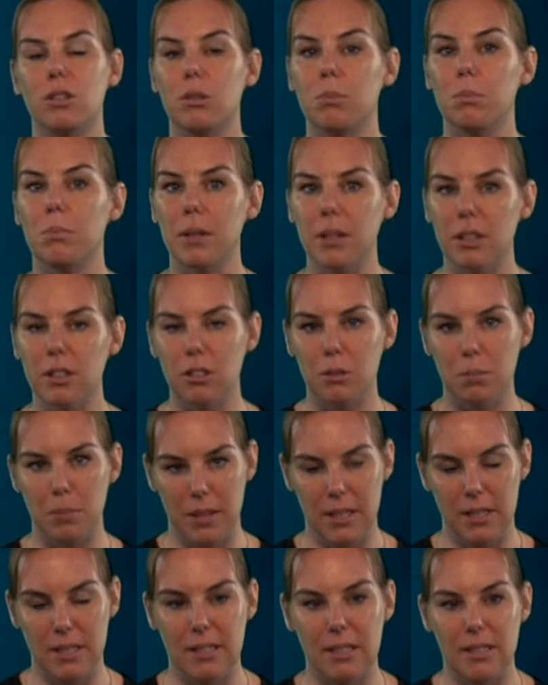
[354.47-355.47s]
to build
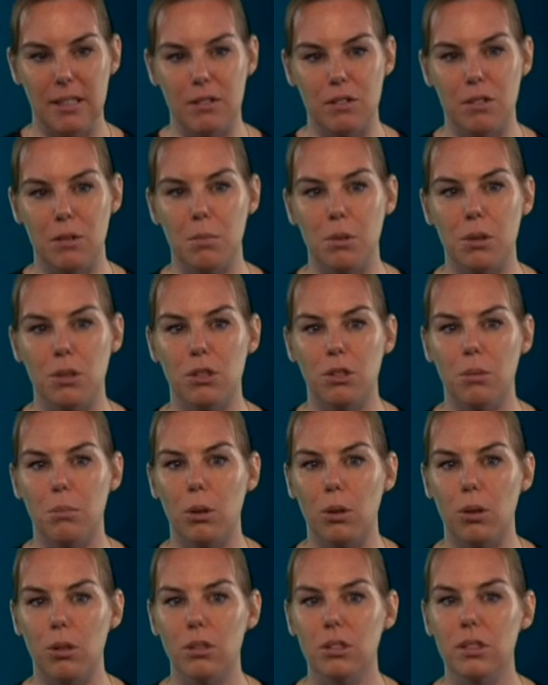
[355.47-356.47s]
species distribution
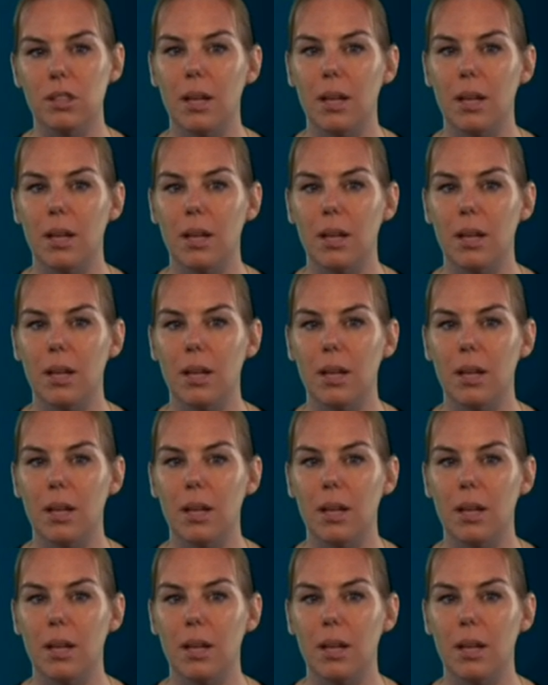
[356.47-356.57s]
models